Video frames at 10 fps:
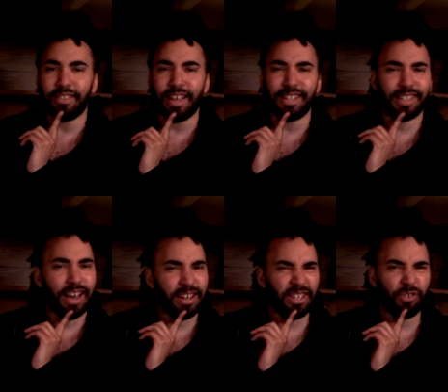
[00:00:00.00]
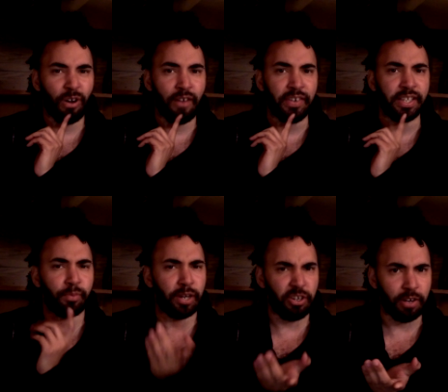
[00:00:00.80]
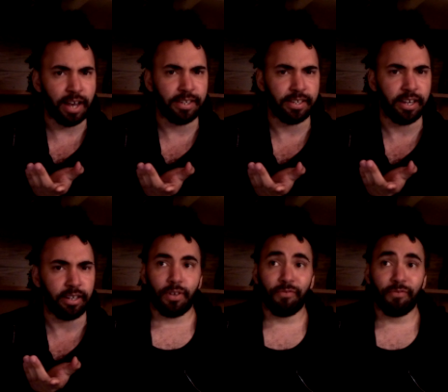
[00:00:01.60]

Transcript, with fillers: that's kinda too obvious, what do you guys think?